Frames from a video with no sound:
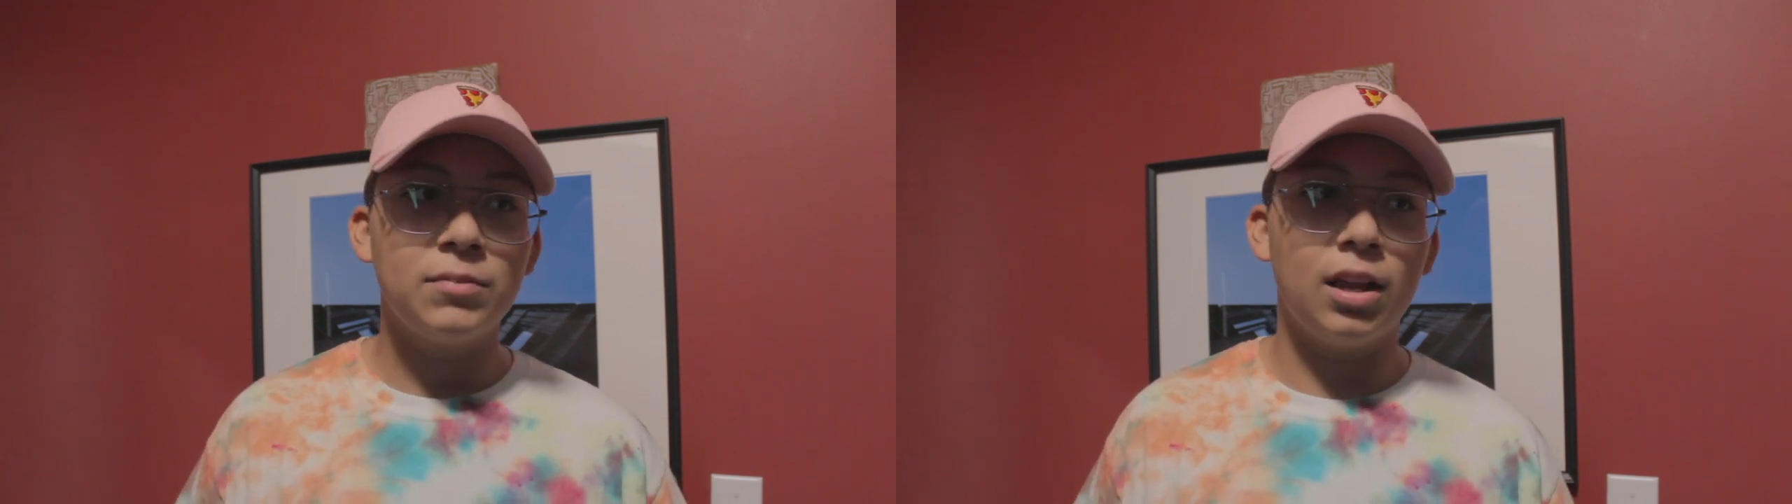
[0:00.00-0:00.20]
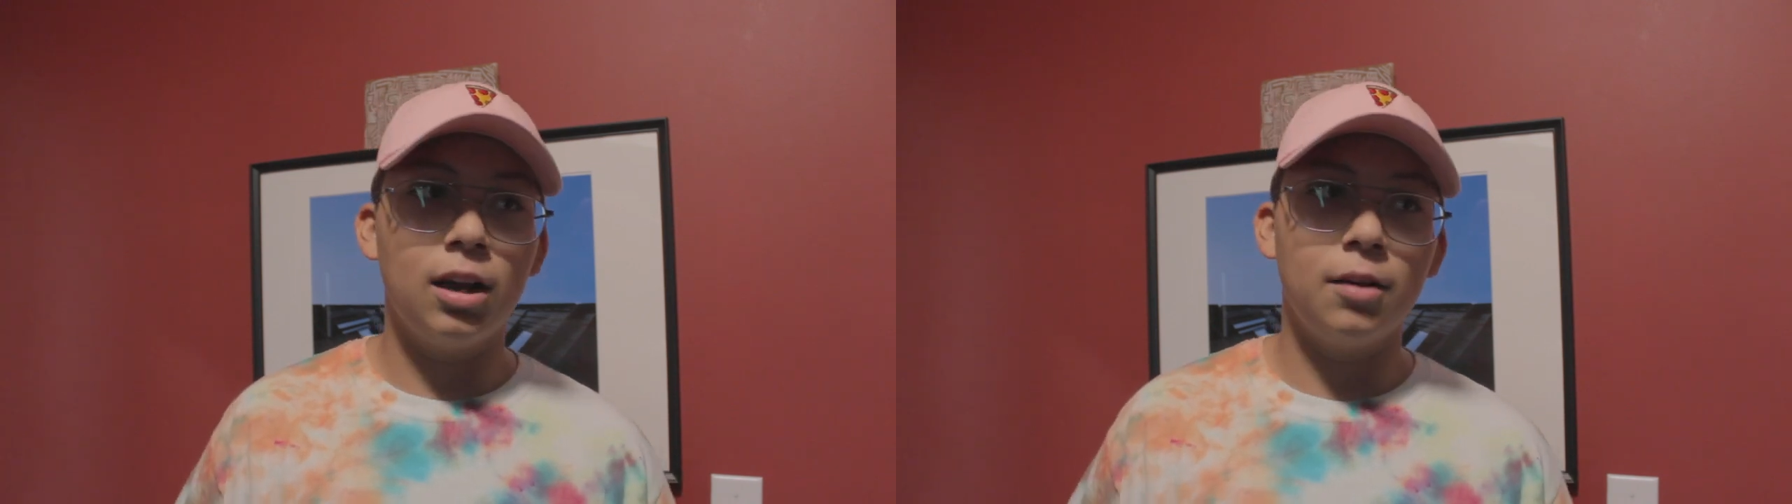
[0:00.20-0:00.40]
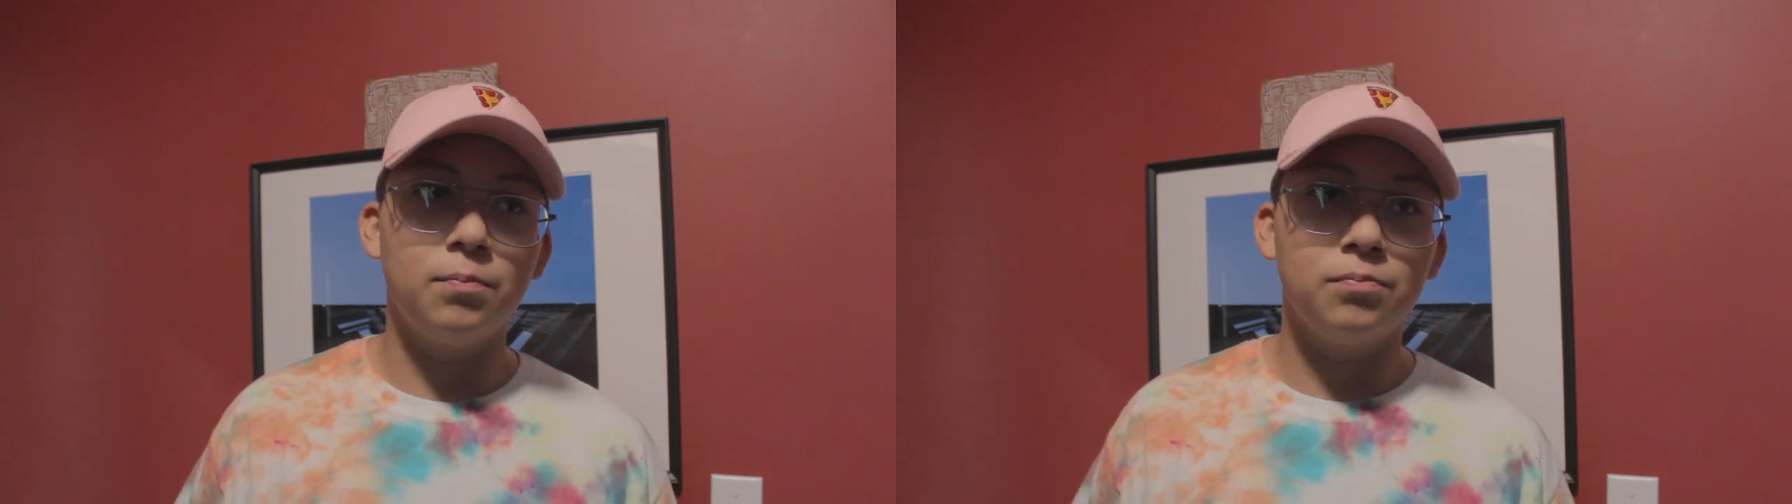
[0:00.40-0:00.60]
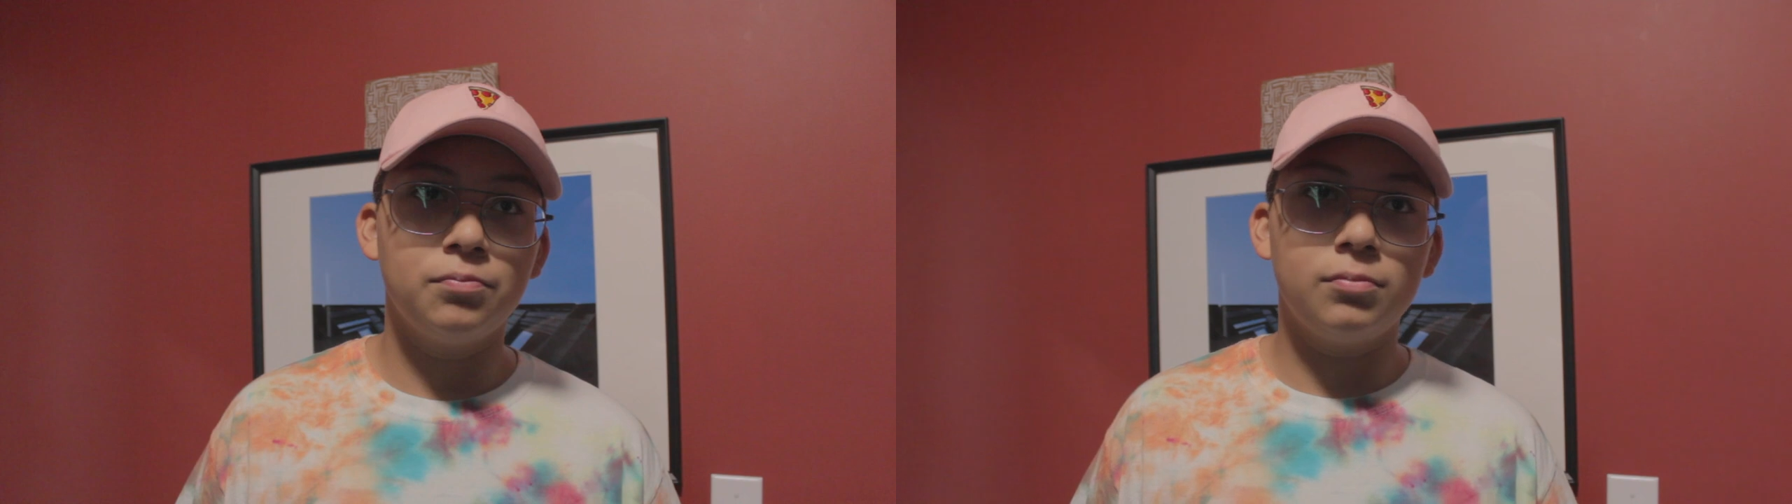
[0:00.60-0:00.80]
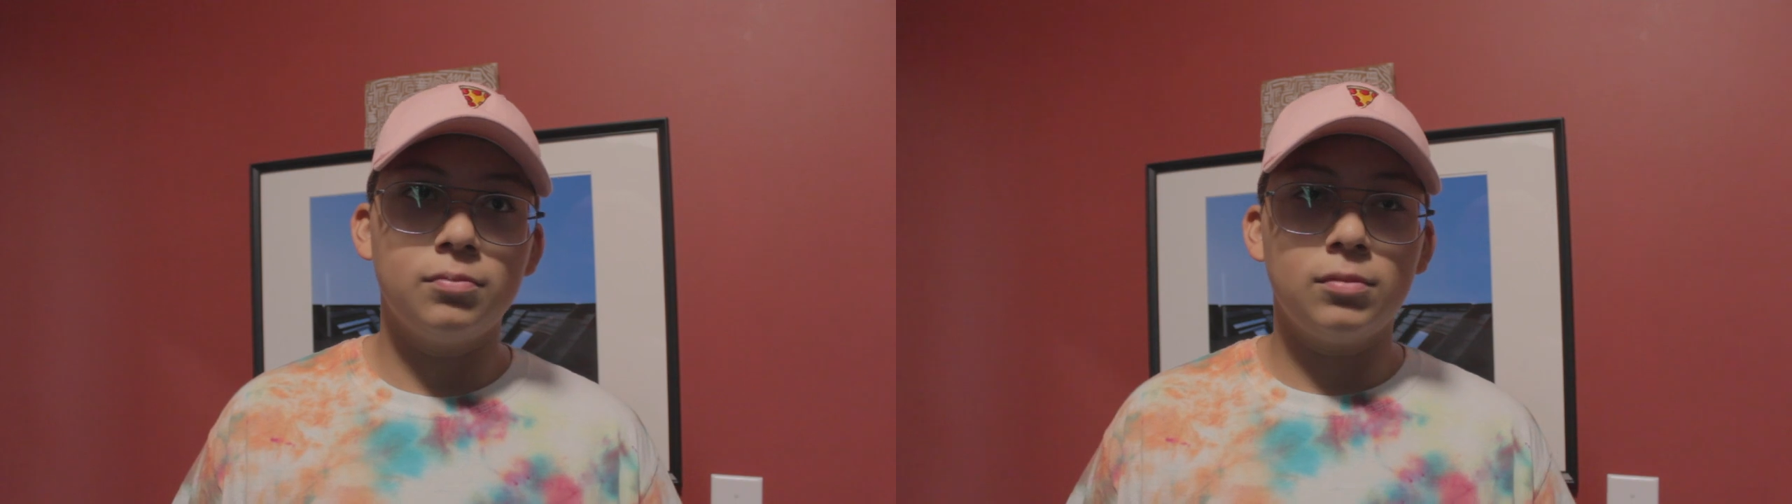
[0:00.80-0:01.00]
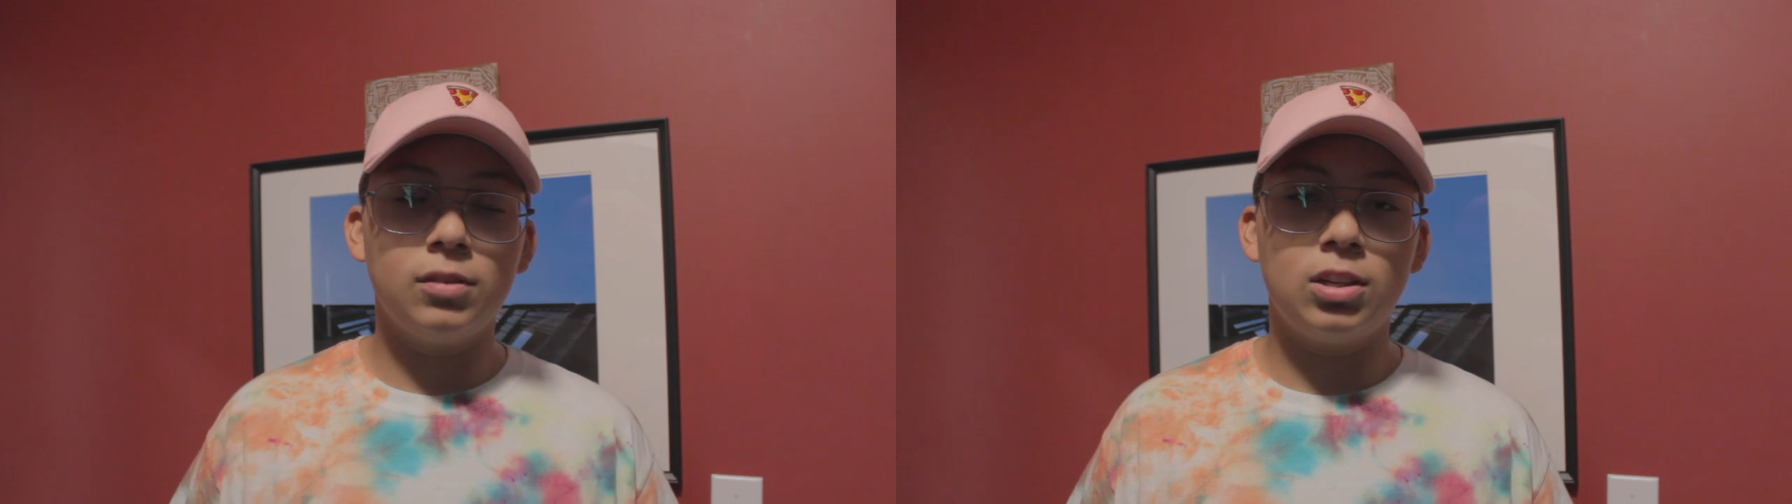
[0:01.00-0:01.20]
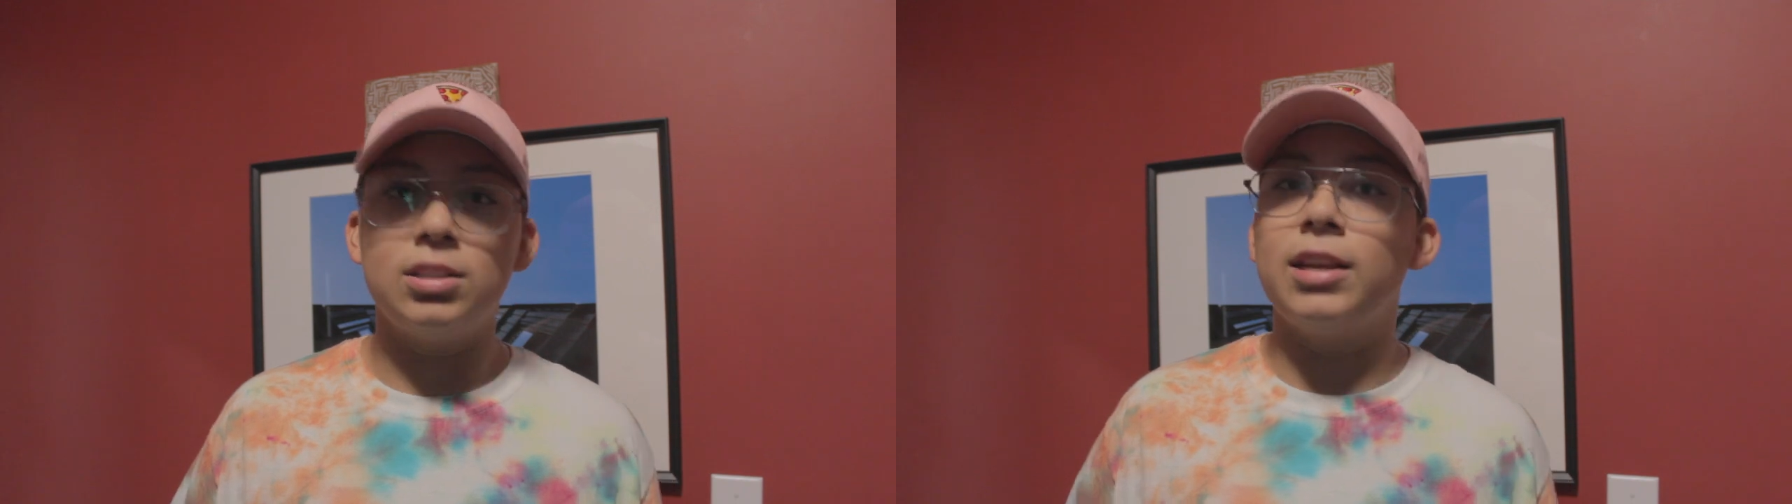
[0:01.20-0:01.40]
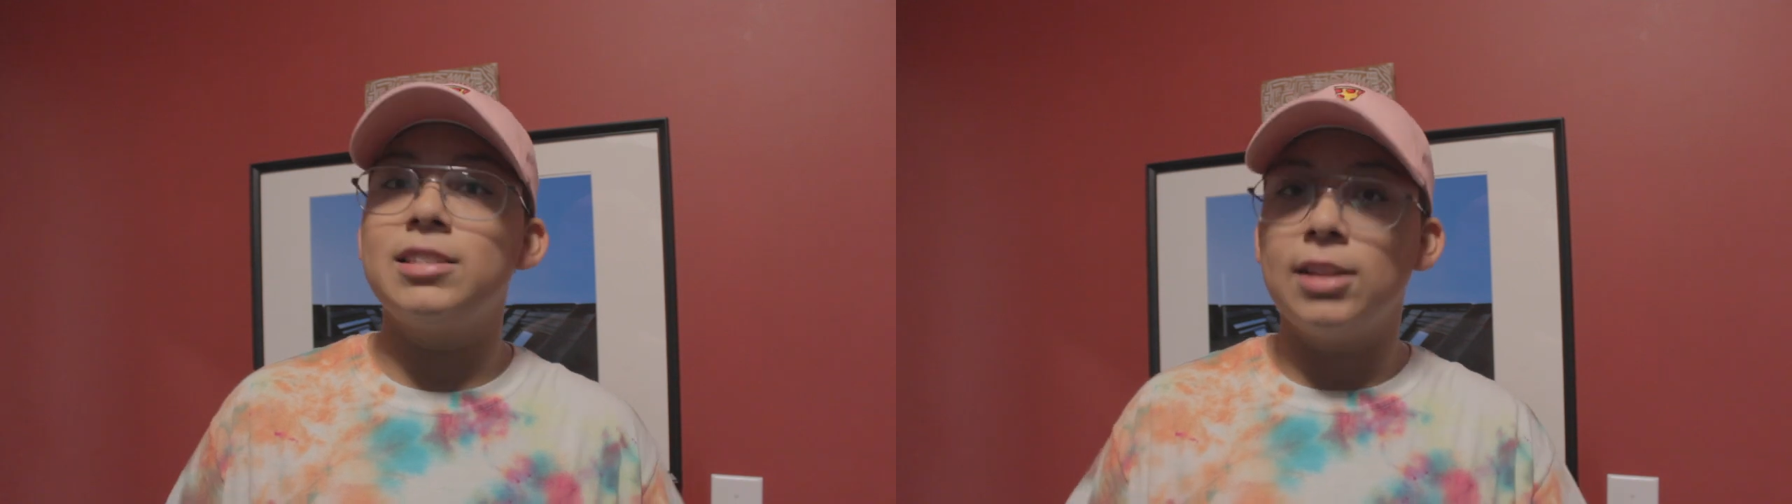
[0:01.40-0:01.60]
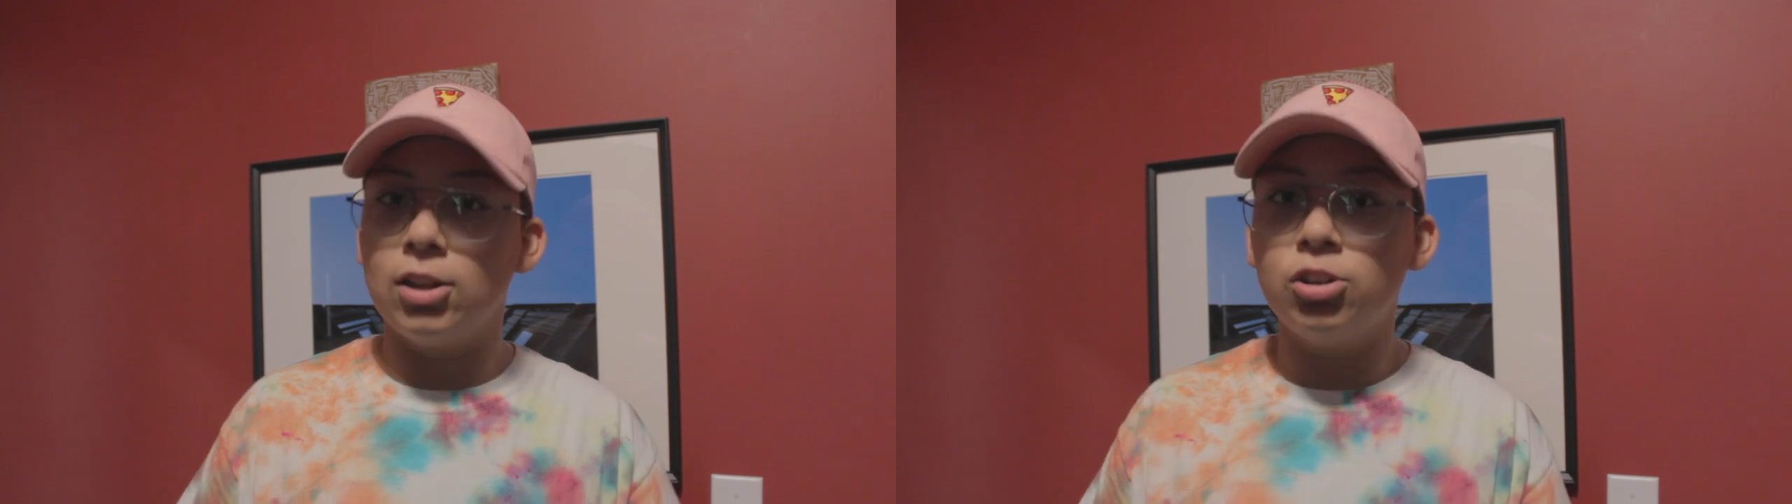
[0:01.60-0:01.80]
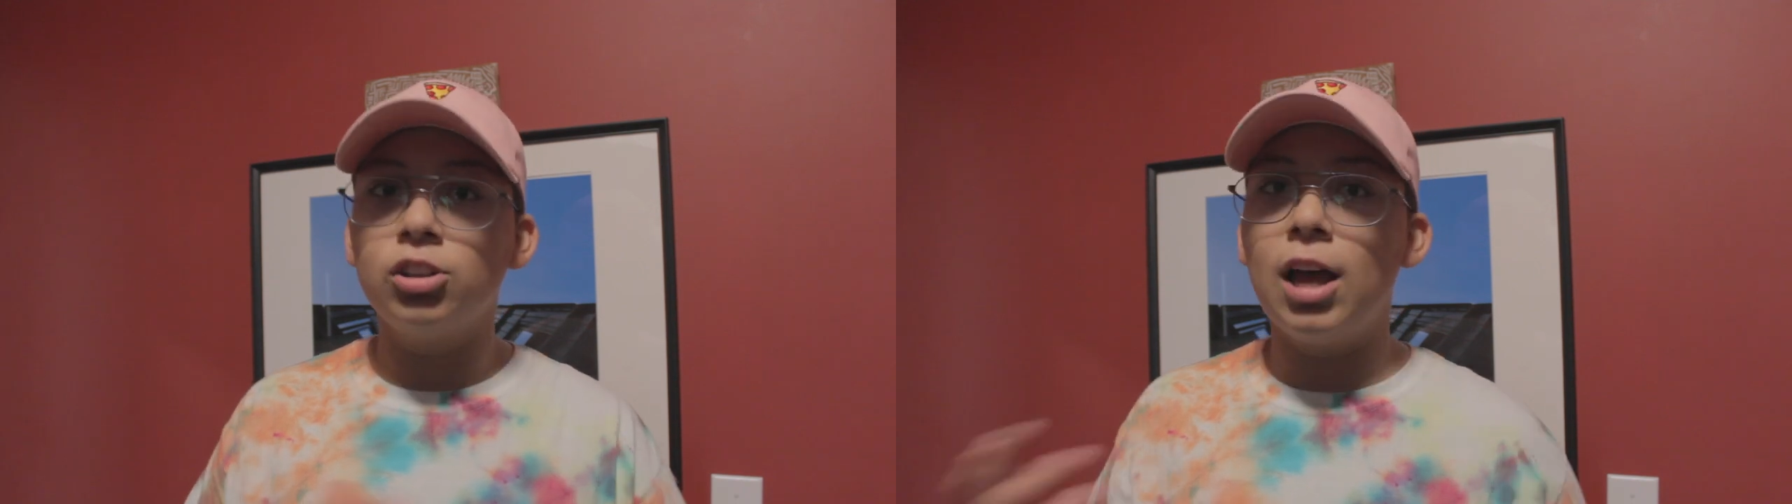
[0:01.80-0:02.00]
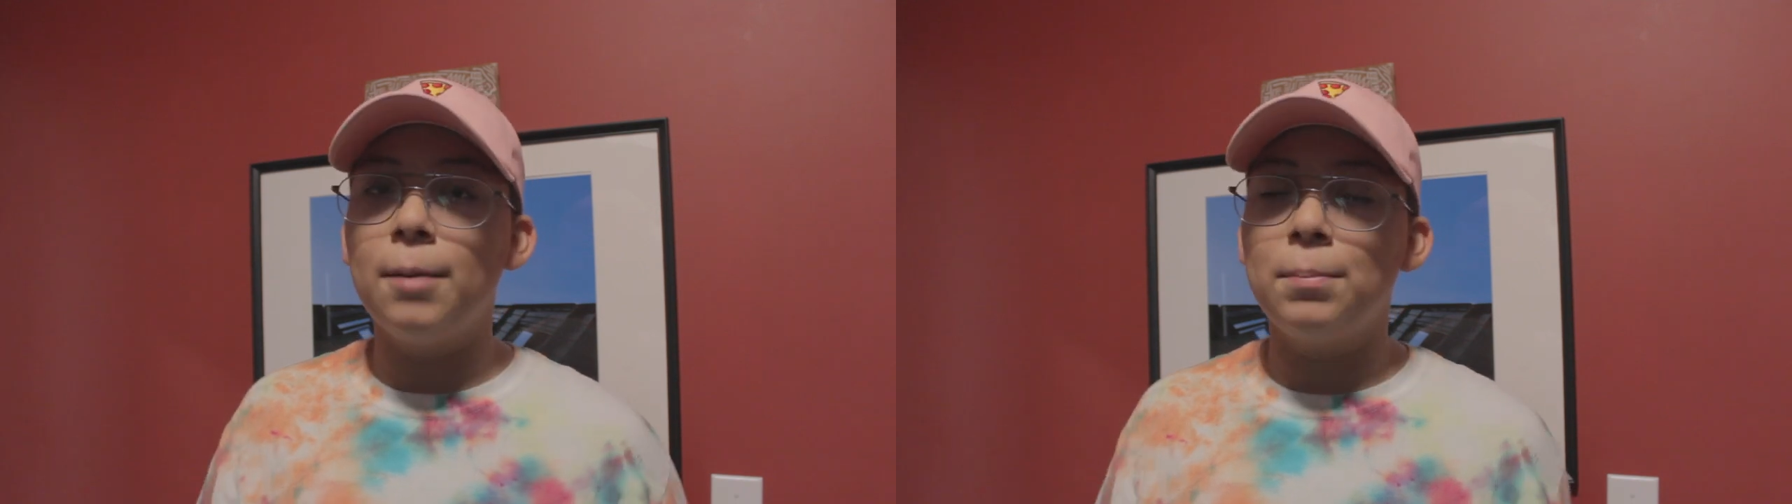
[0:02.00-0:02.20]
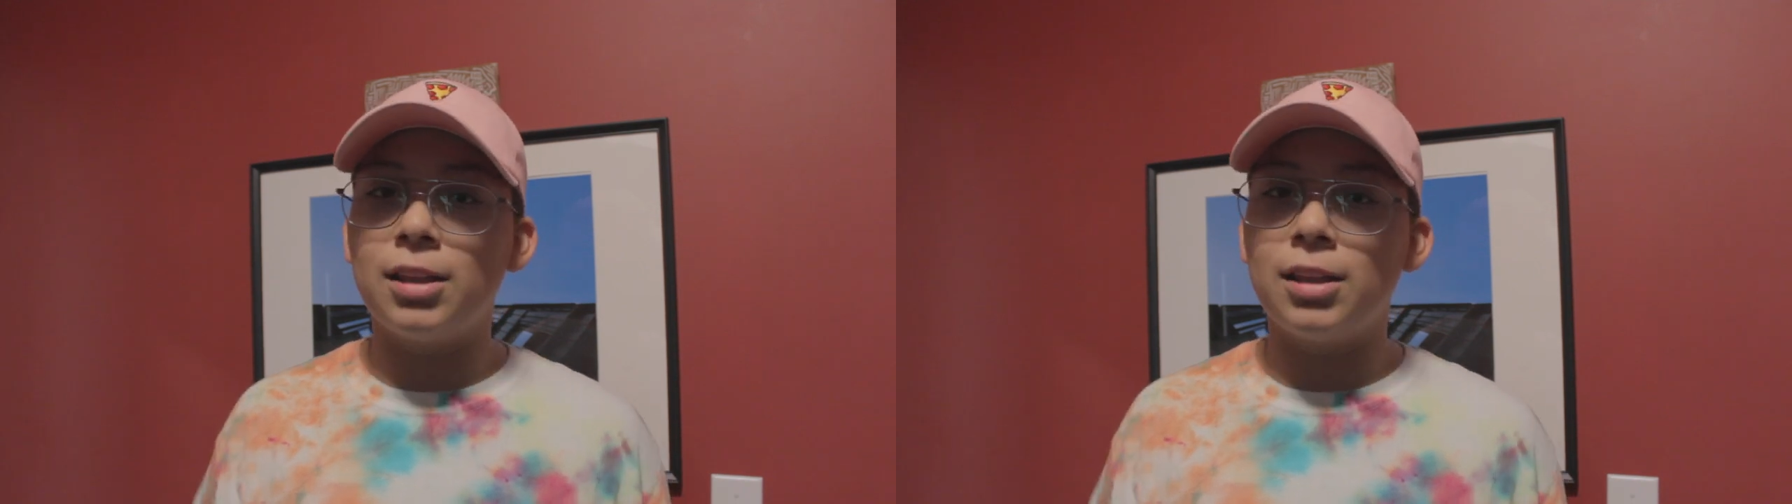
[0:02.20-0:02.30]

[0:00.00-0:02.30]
because I get to learn a lot,